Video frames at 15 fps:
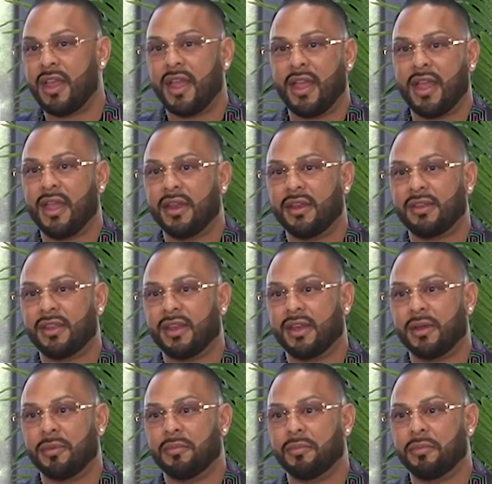and
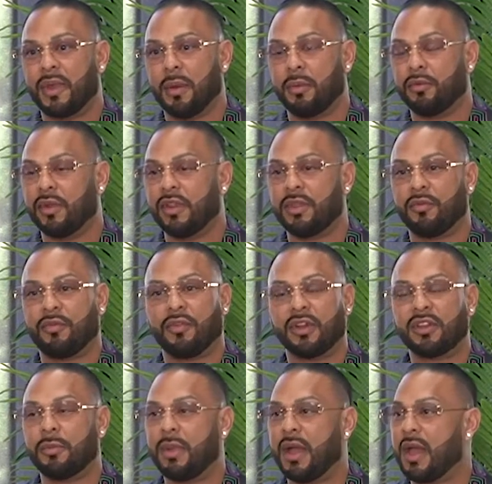um, I would read them
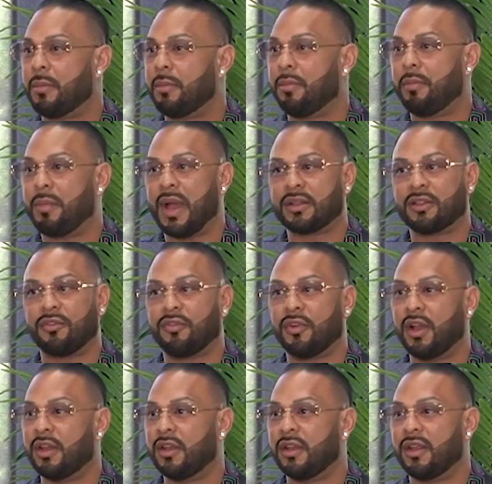front to back, back to
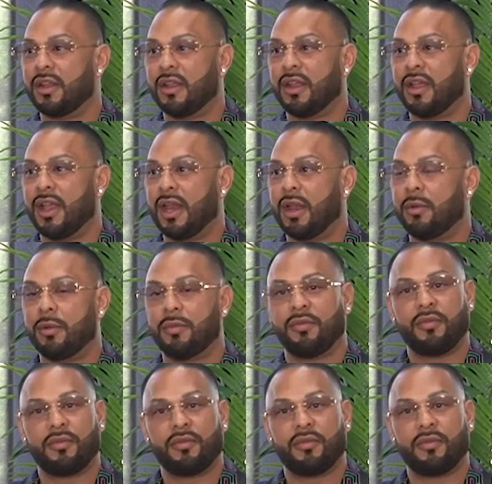front, and I would